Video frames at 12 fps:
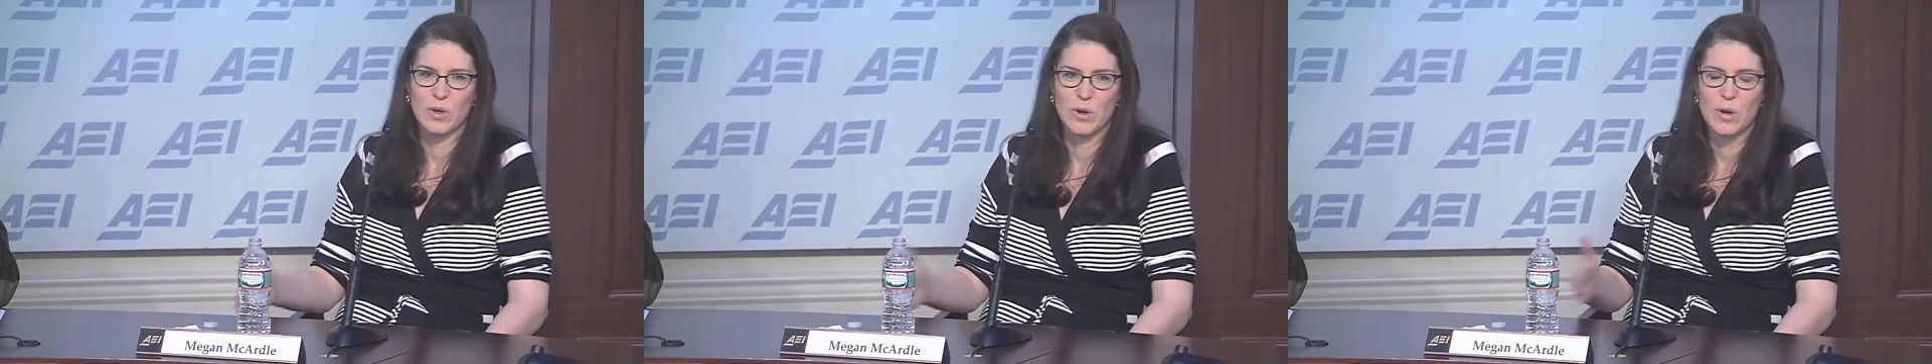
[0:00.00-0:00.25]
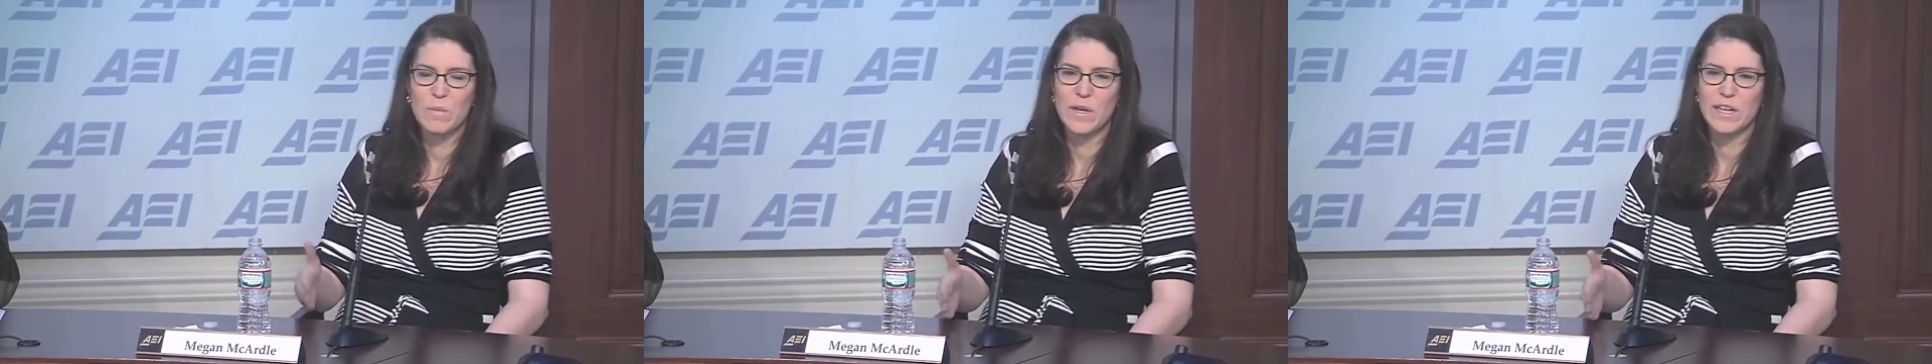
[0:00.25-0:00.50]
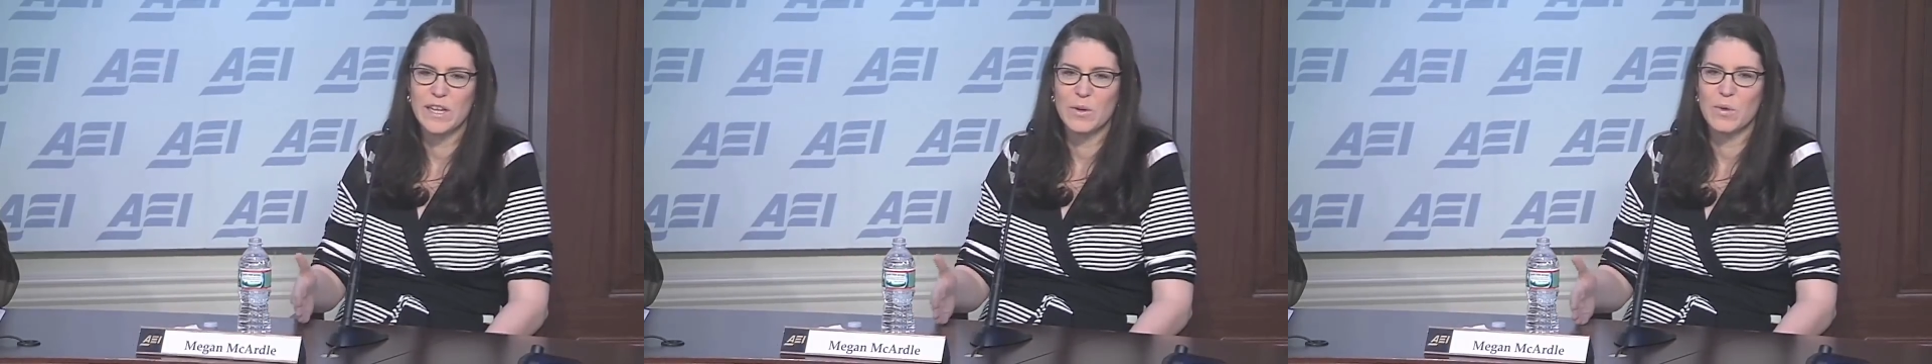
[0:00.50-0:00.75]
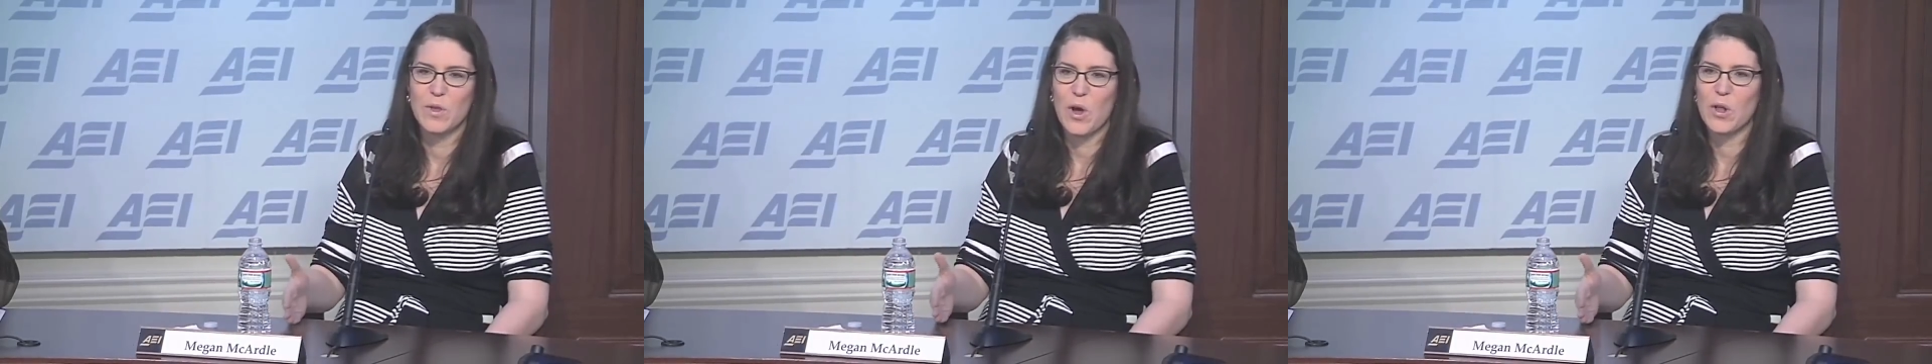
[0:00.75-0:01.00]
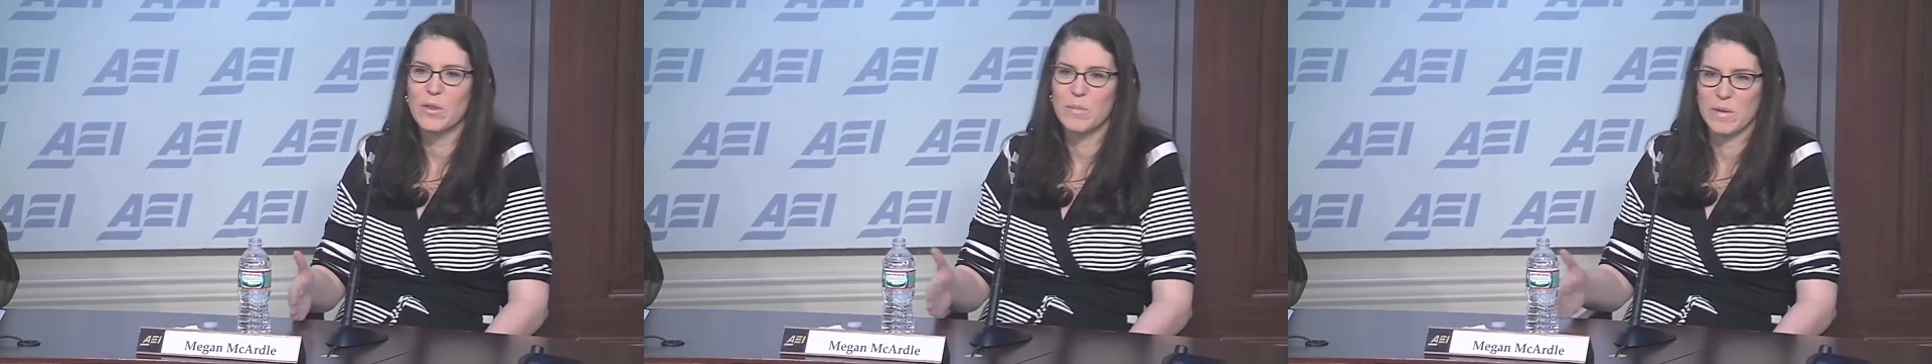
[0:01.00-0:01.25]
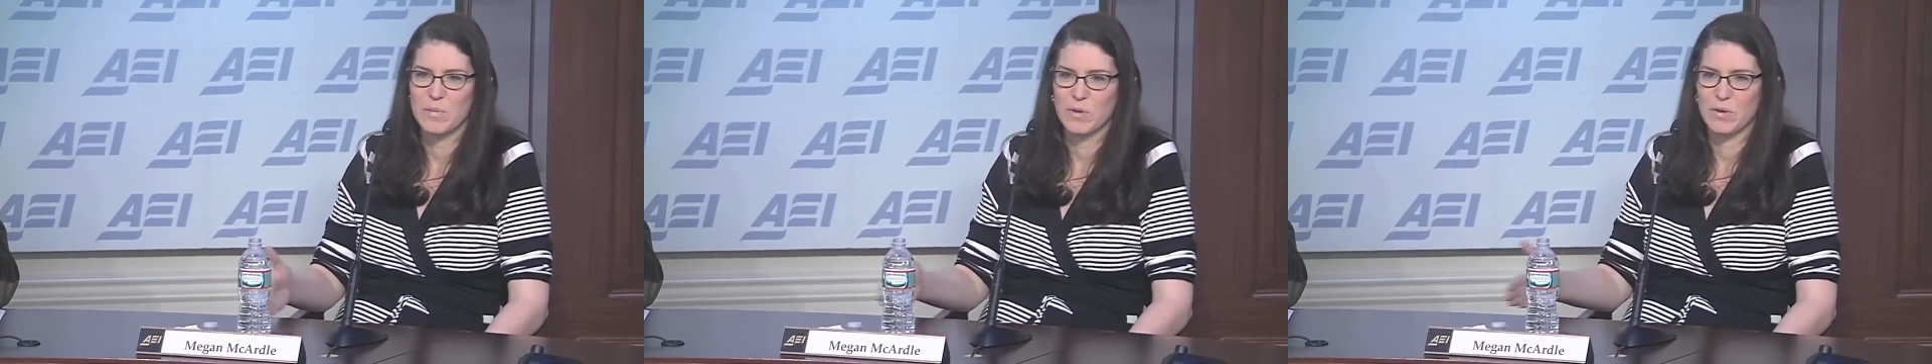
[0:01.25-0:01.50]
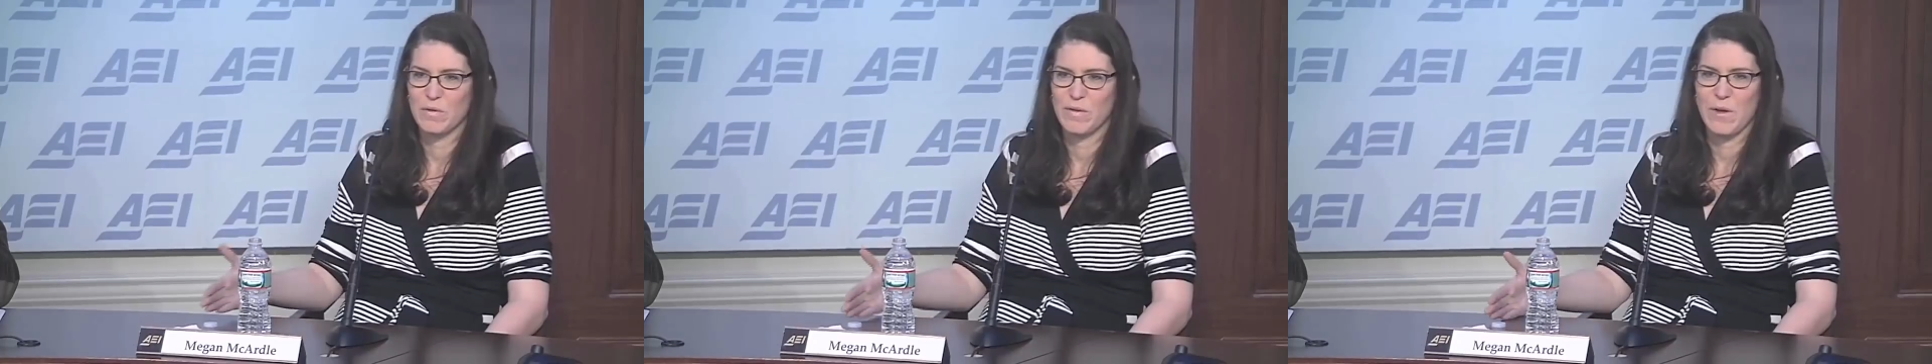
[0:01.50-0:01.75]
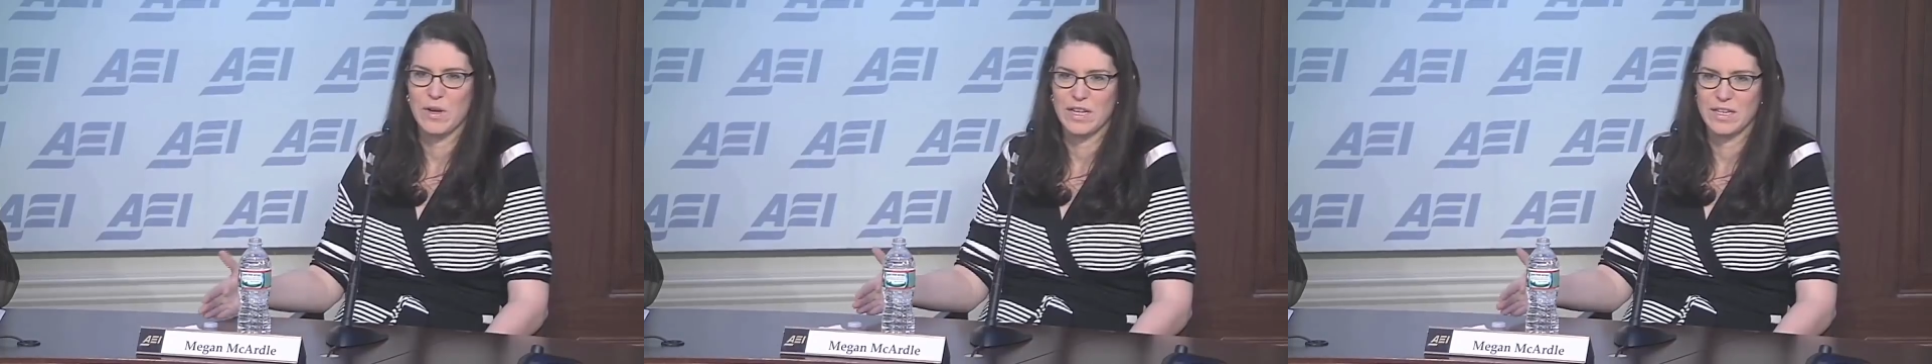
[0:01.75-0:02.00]
You're competing with all the people who
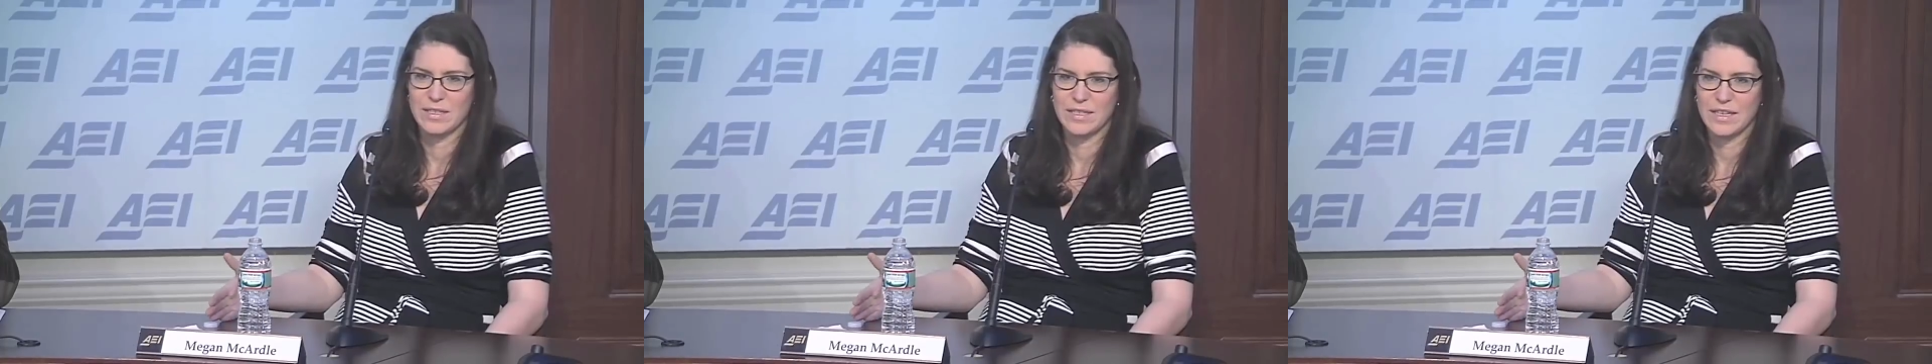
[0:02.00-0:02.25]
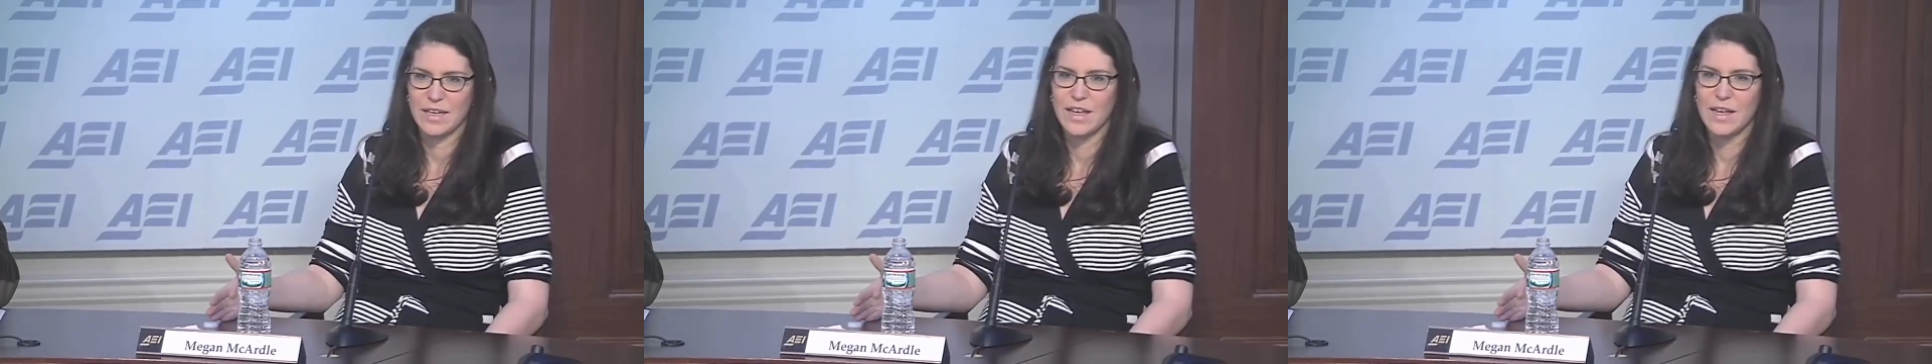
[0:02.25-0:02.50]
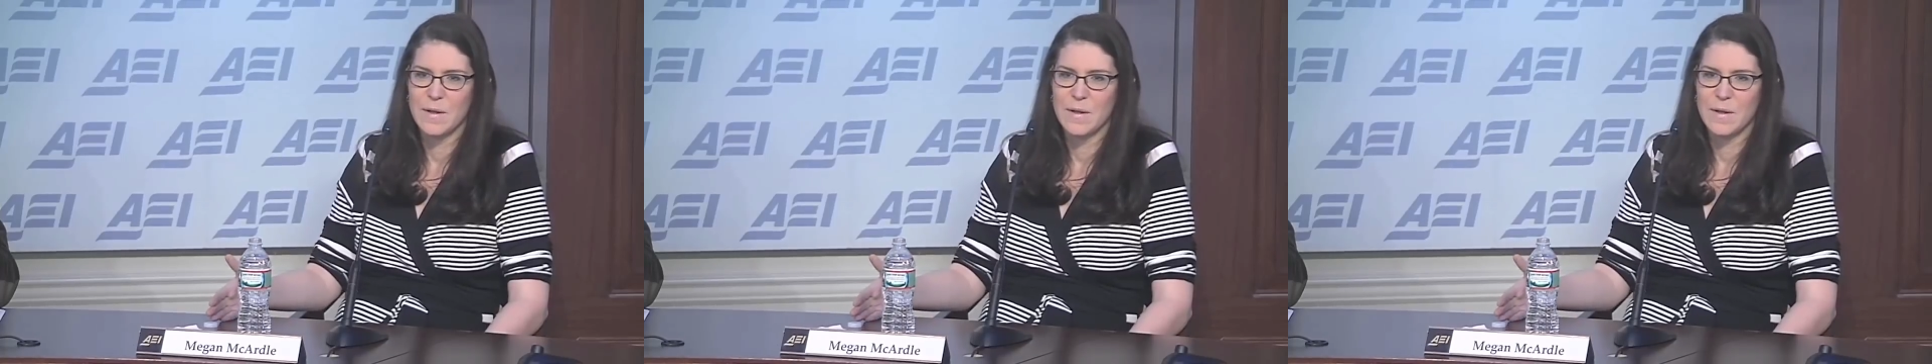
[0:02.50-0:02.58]
found it easy.